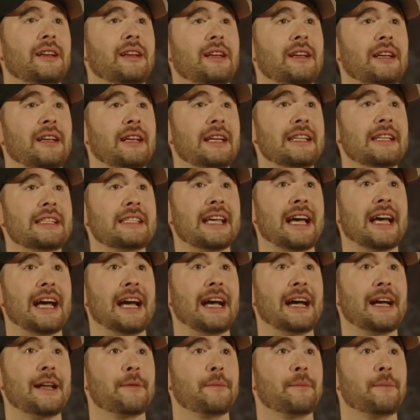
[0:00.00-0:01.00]
is
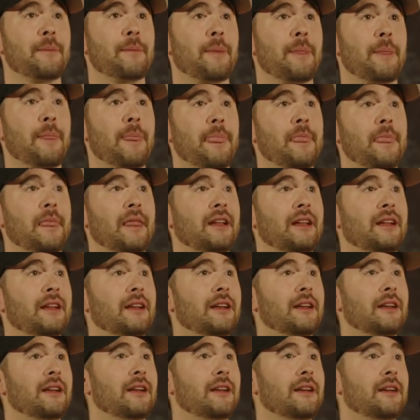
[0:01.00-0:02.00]
that
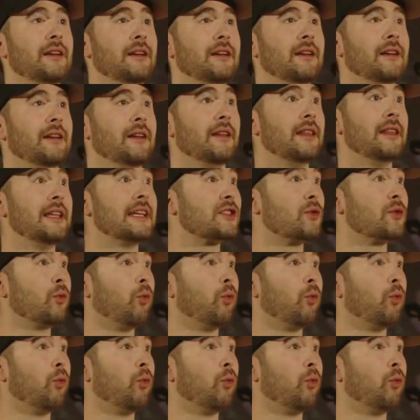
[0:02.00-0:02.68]
this